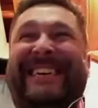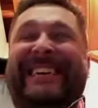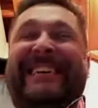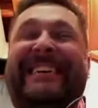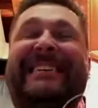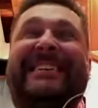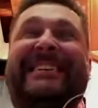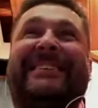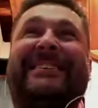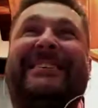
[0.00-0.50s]

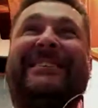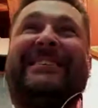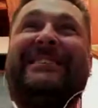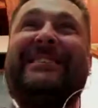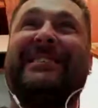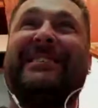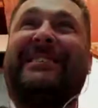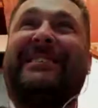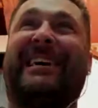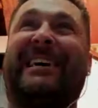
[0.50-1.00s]
No,
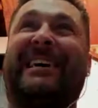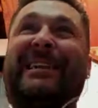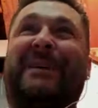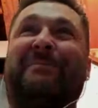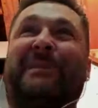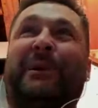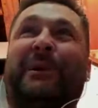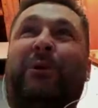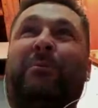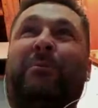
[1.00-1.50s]
just that
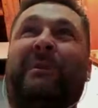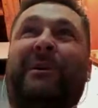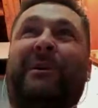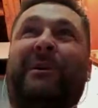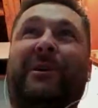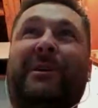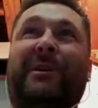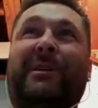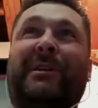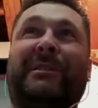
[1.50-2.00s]
lumpy oatmeal
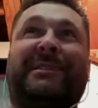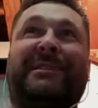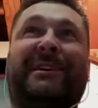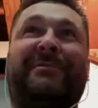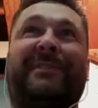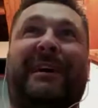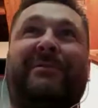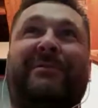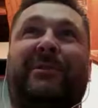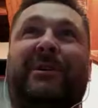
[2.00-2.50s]
looking
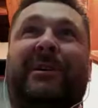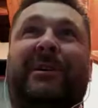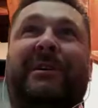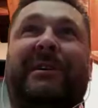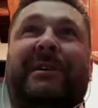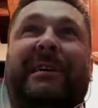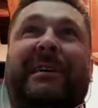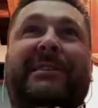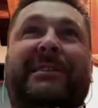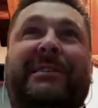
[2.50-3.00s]
stuff after it
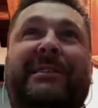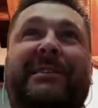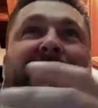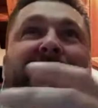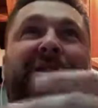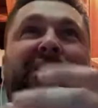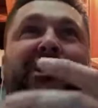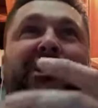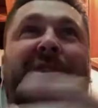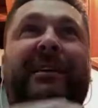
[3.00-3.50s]
gets all
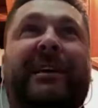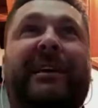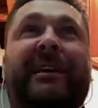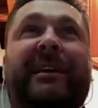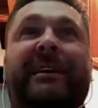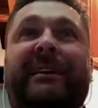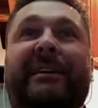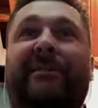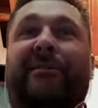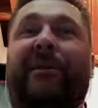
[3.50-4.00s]
junky.
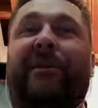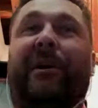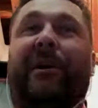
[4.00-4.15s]
Yeah. Frog